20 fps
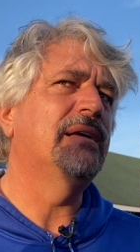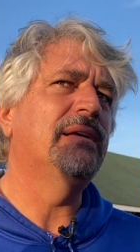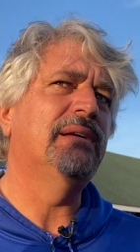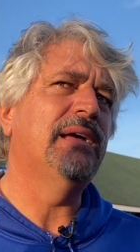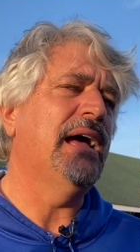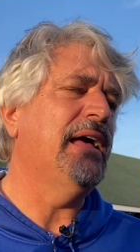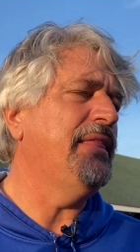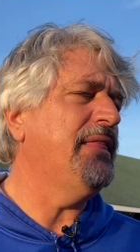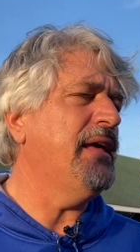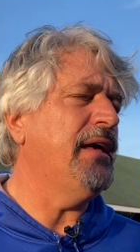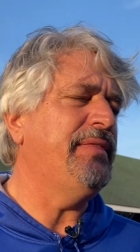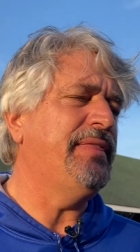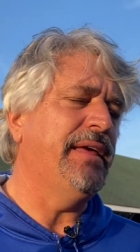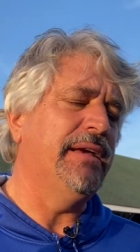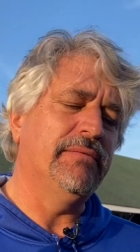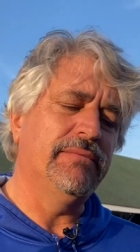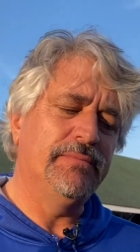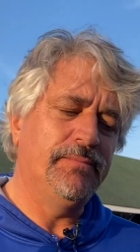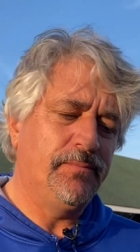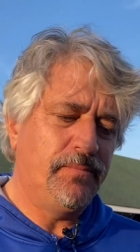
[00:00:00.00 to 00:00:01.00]
I
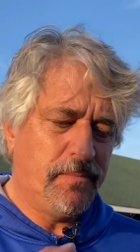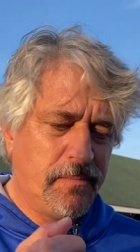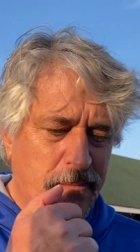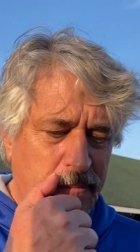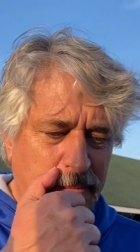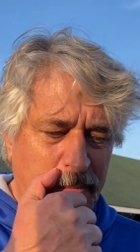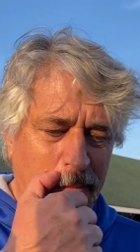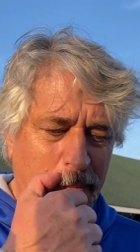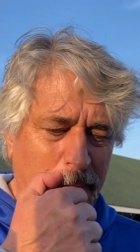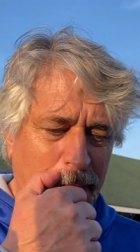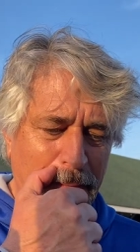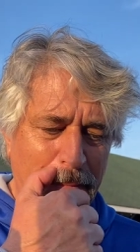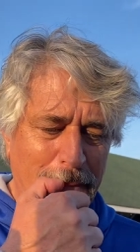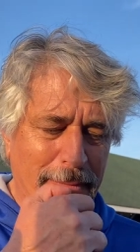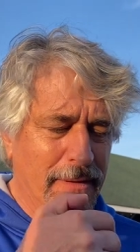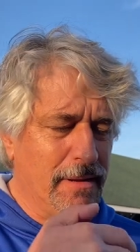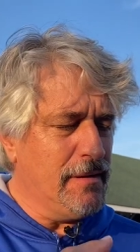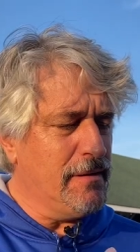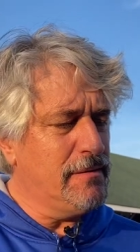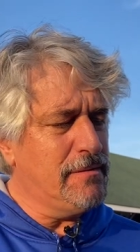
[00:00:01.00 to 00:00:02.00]
think
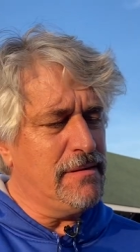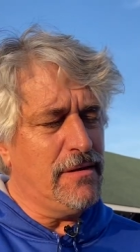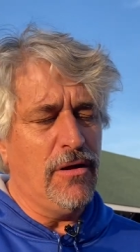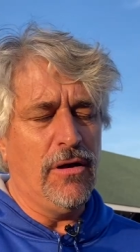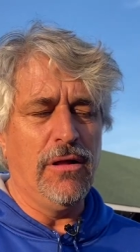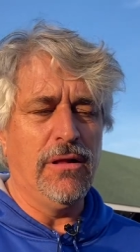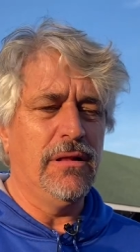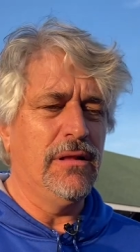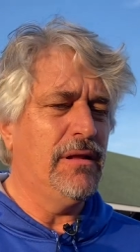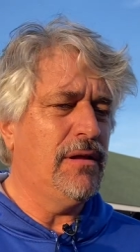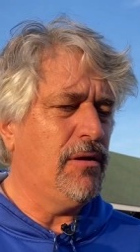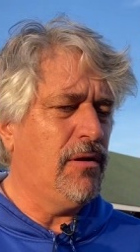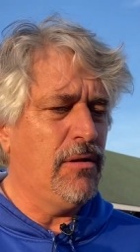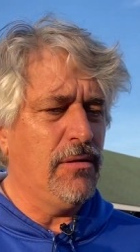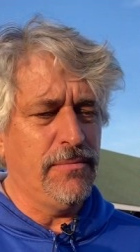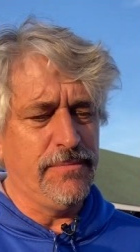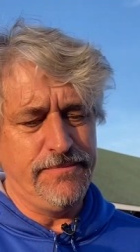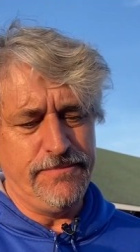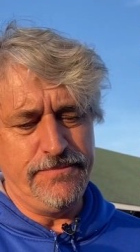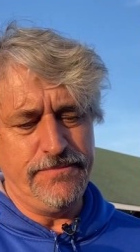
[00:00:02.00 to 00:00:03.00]

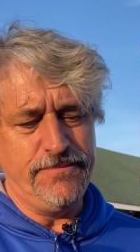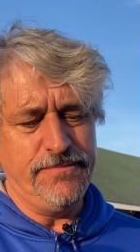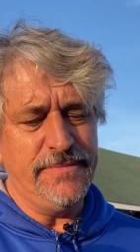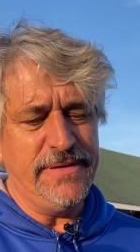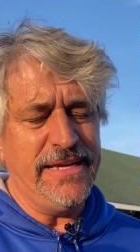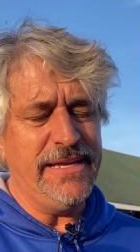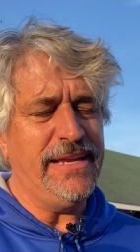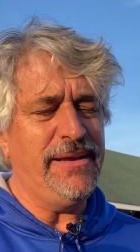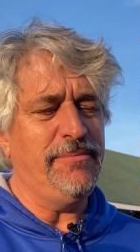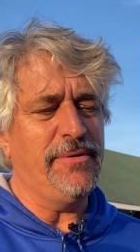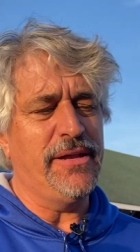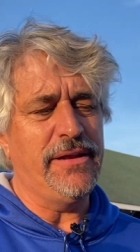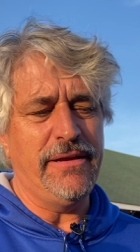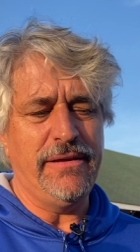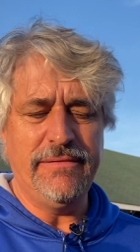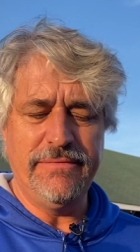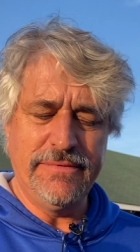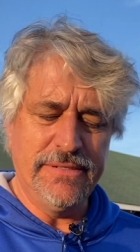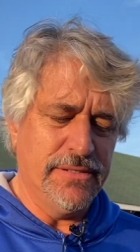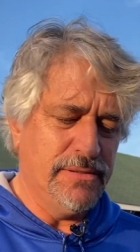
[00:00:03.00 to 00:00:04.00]
all
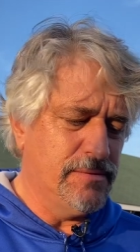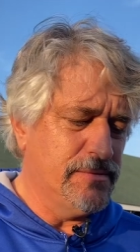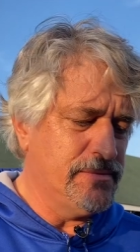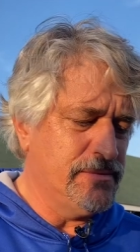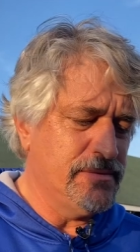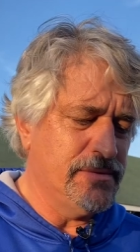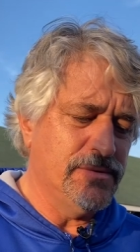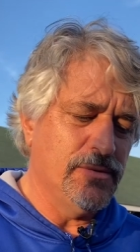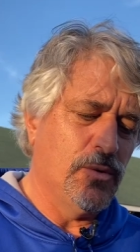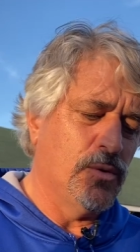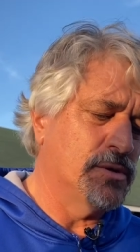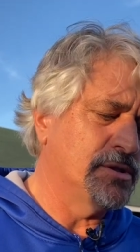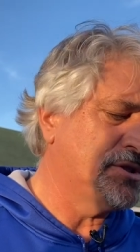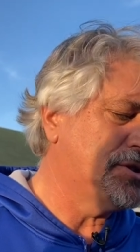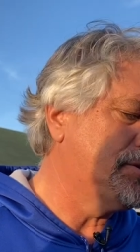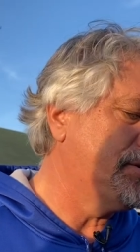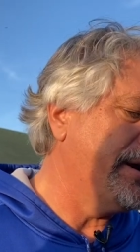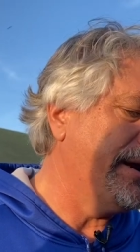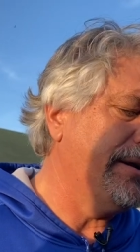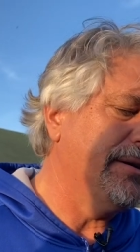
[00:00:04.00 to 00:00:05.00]
anybody, you know, a horse
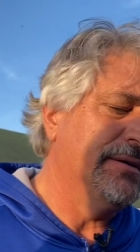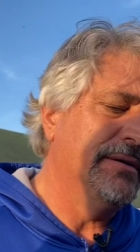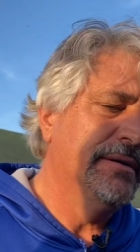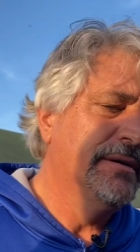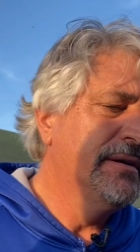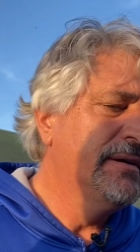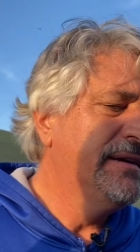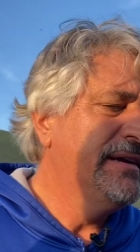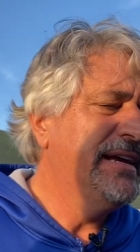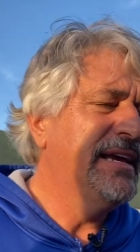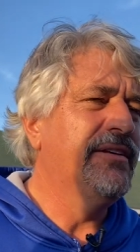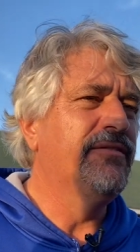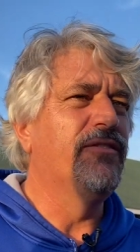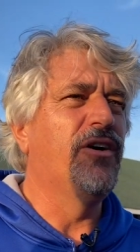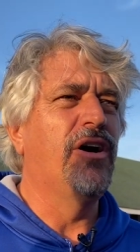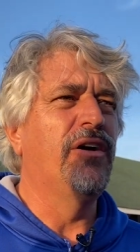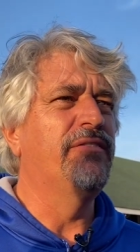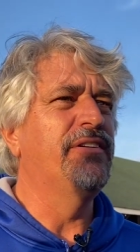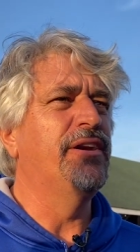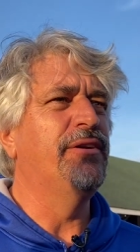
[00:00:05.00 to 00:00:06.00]
trainer
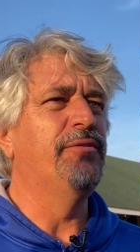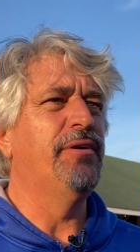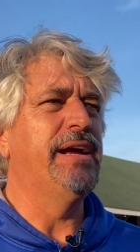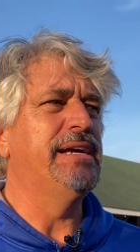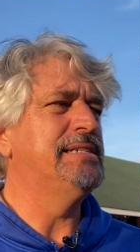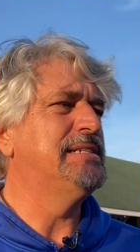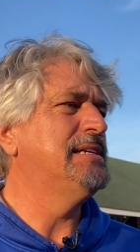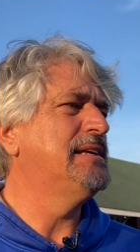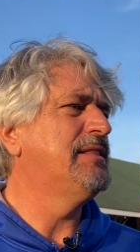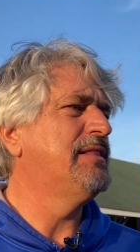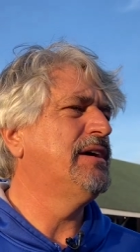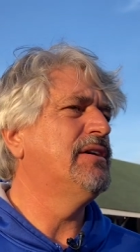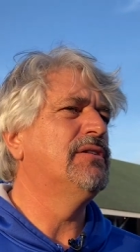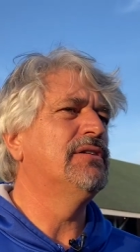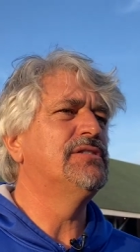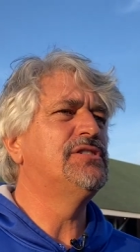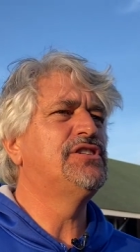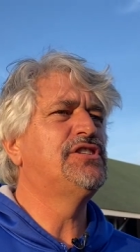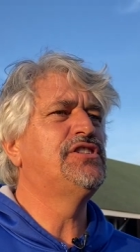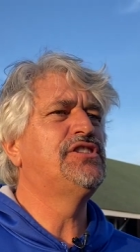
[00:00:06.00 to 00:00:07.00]
involved in racing, there
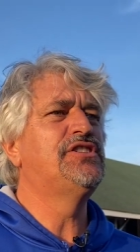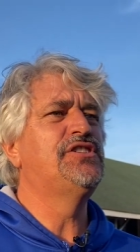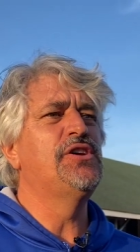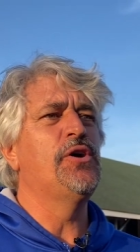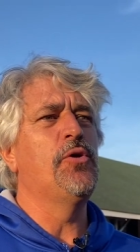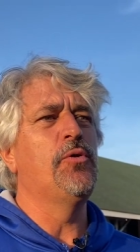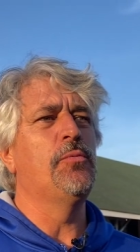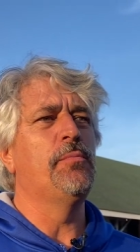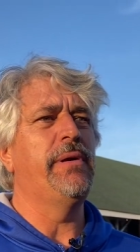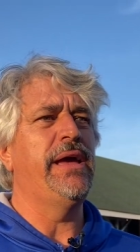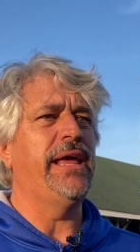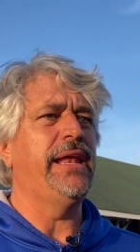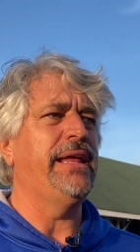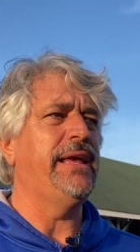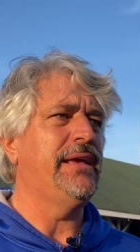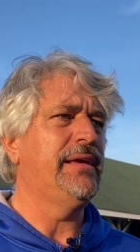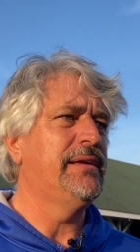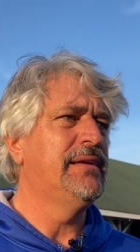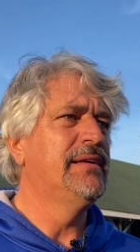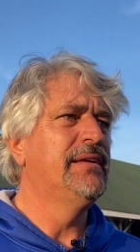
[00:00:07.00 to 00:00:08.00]
are so
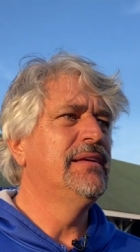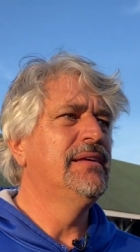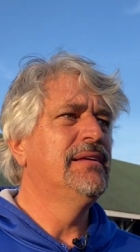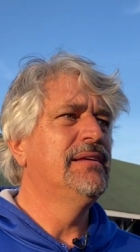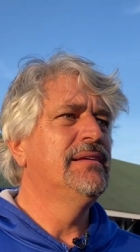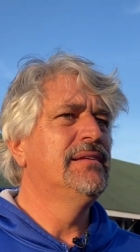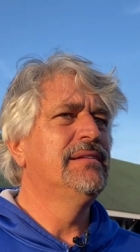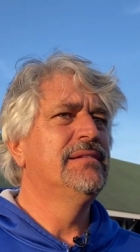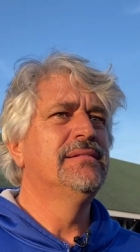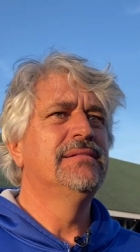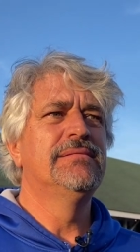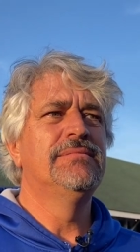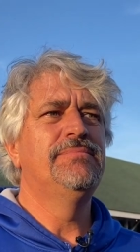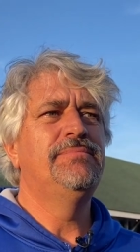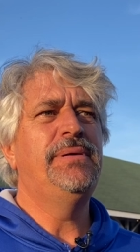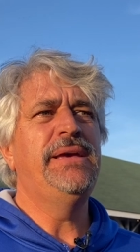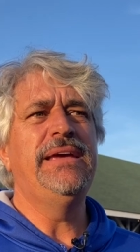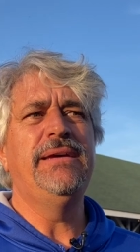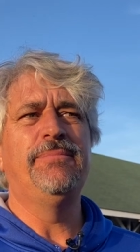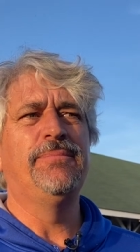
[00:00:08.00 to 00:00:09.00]
many
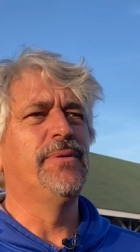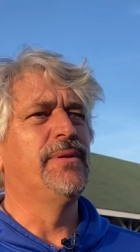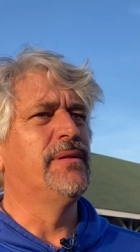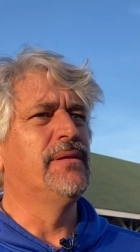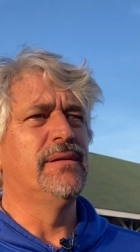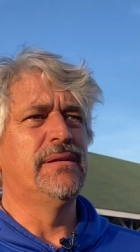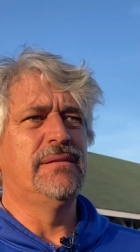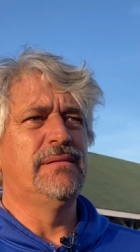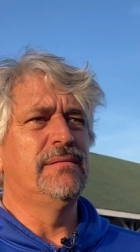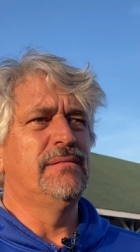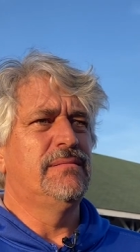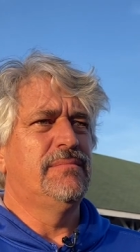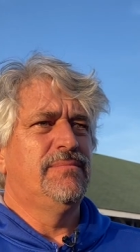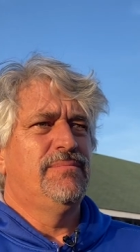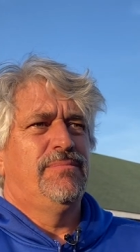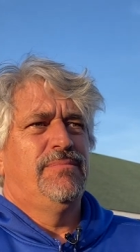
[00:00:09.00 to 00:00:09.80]
people and